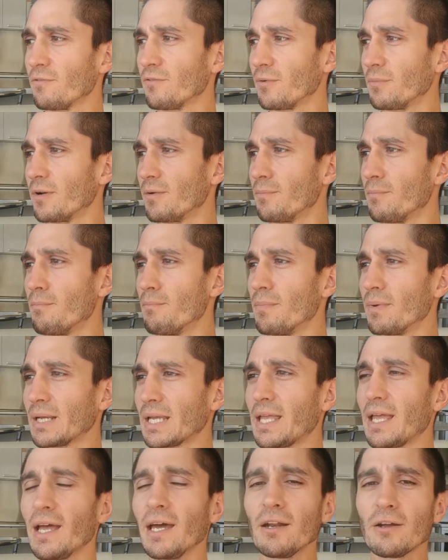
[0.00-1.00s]
a
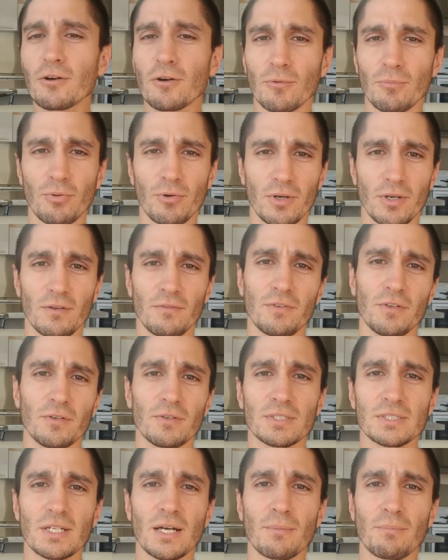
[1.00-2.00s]
mechanical point of view,
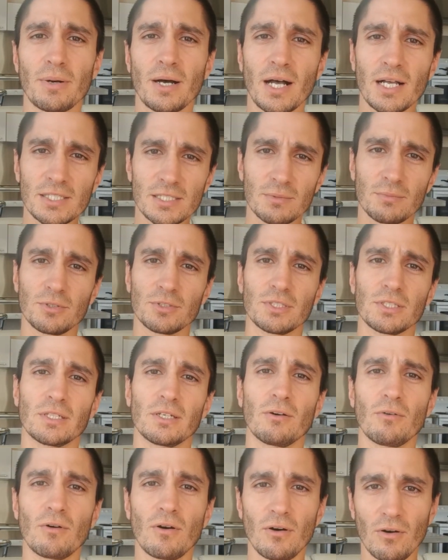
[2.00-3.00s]
it's not possible to
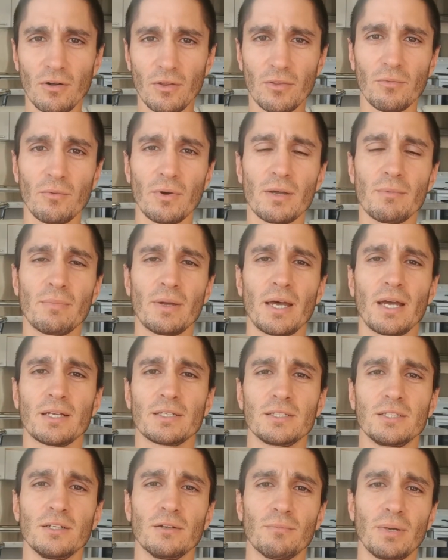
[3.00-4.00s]
go all the way back
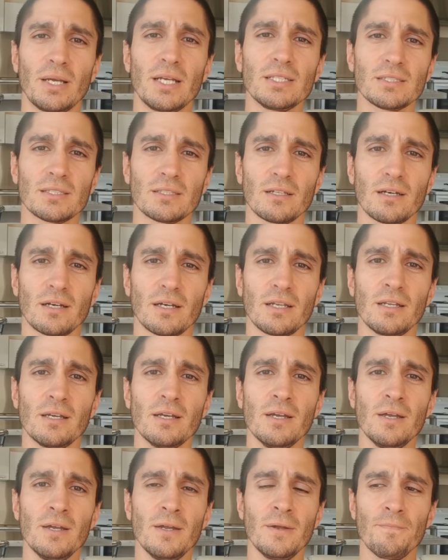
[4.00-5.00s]
to your baseline.
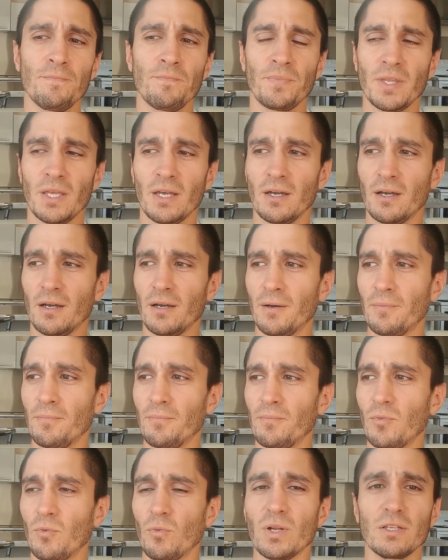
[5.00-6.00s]

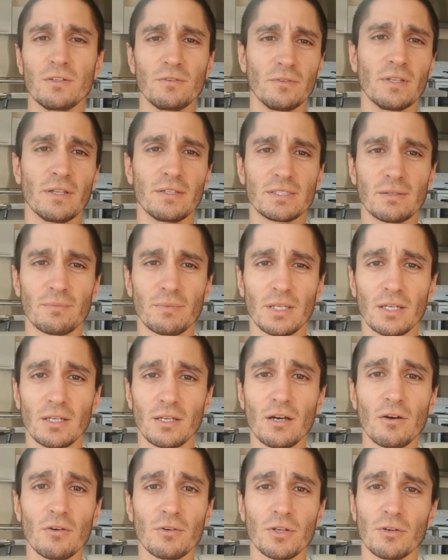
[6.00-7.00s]
When you let something
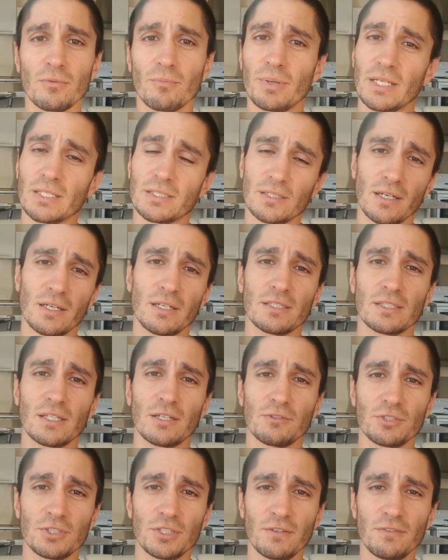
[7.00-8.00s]
go, your baseline is now
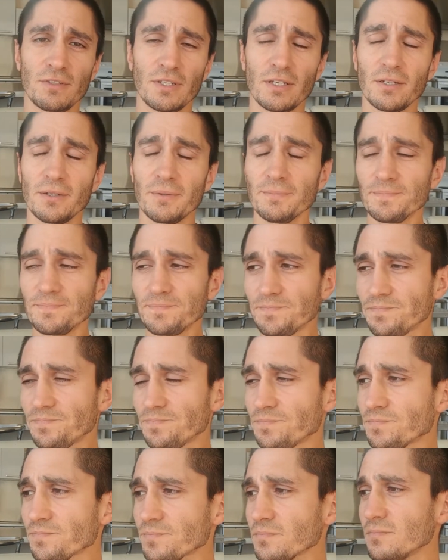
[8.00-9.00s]
shifted.
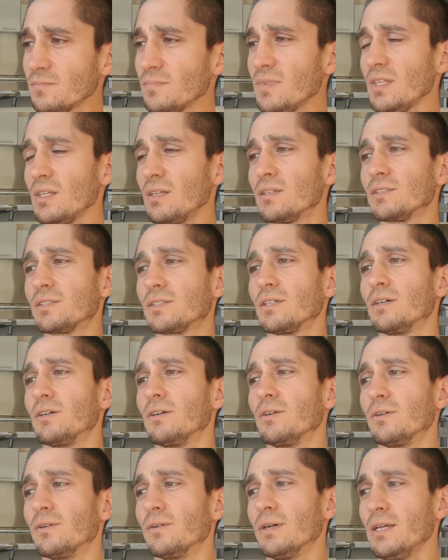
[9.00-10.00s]

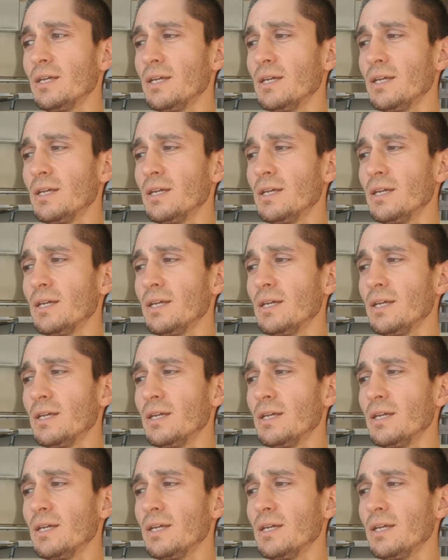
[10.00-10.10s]
So,